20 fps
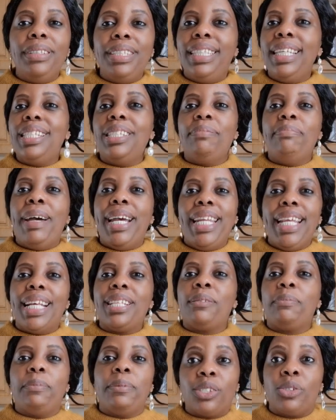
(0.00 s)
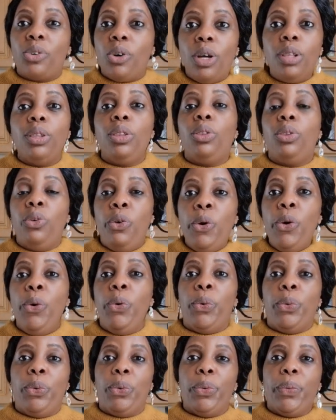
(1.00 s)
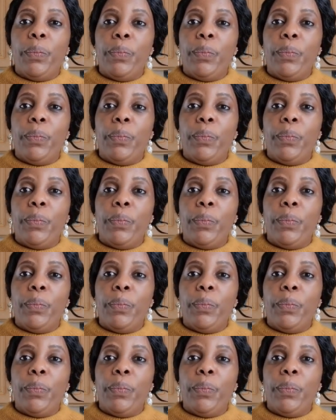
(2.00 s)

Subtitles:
this man has gone through.